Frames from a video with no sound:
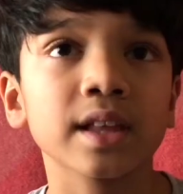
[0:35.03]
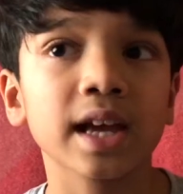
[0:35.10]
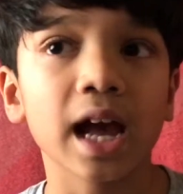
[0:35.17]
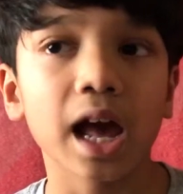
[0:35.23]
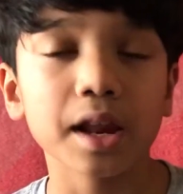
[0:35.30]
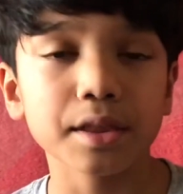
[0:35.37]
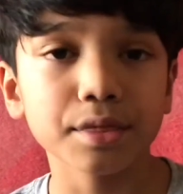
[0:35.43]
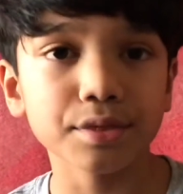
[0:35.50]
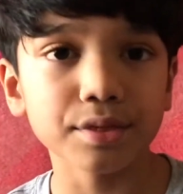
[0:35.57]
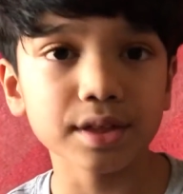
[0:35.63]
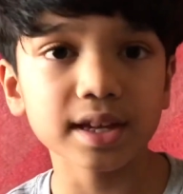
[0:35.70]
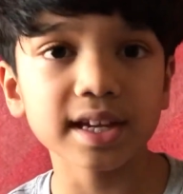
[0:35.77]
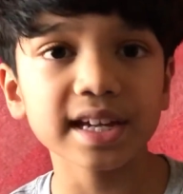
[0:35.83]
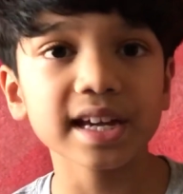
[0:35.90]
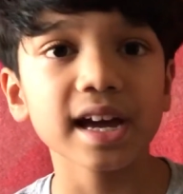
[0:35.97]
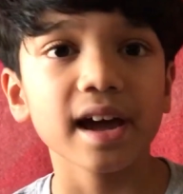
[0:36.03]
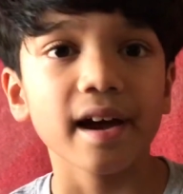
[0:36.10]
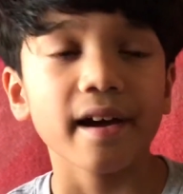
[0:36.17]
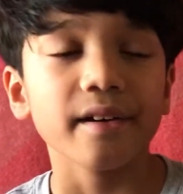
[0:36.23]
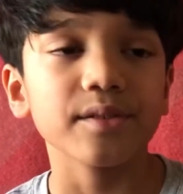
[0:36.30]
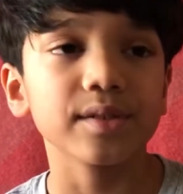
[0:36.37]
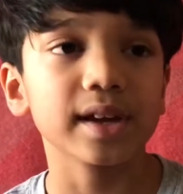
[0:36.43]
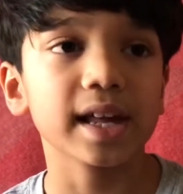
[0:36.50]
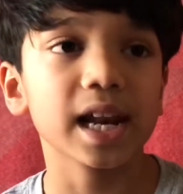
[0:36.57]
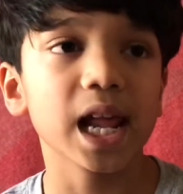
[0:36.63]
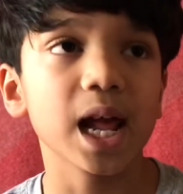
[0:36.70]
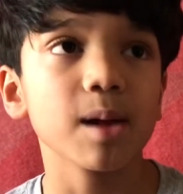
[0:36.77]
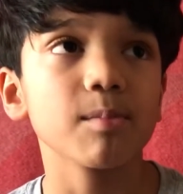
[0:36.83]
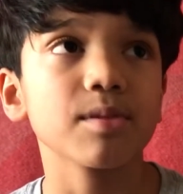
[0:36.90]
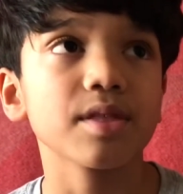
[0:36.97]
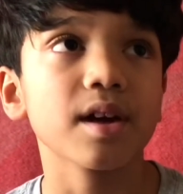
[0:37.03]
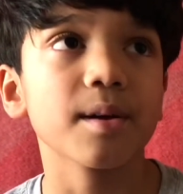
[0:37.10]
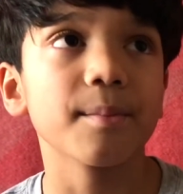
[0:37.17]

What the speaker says: can't see, we can help them.